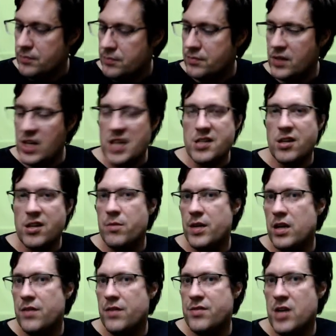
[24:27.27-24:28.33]
Takes a little bit
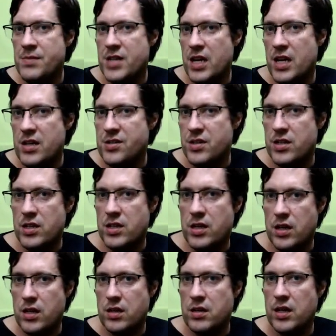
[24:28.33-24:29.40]
of time to get used to
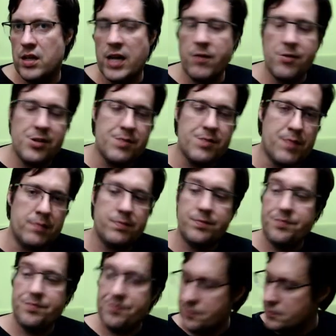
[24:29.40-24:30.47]
the language, but
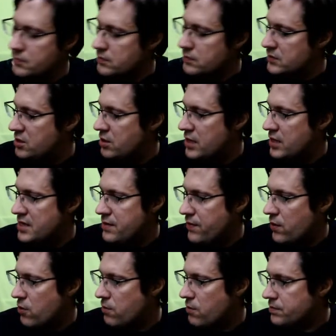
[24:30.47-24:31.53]
it's not that
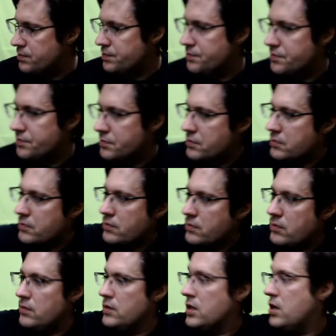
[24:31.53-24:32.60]
difficult.
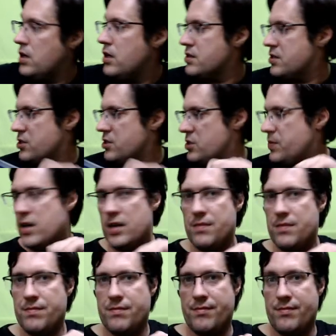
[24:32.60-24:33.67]
Excuse me,
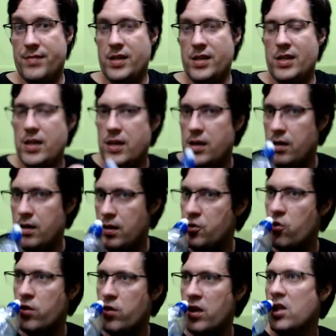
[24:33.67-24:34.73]
I'm
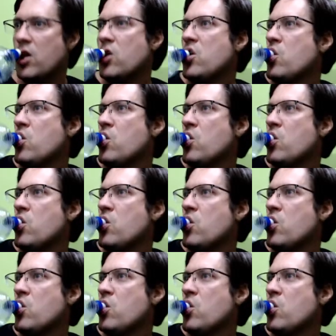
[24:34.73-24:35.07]
talking a lot.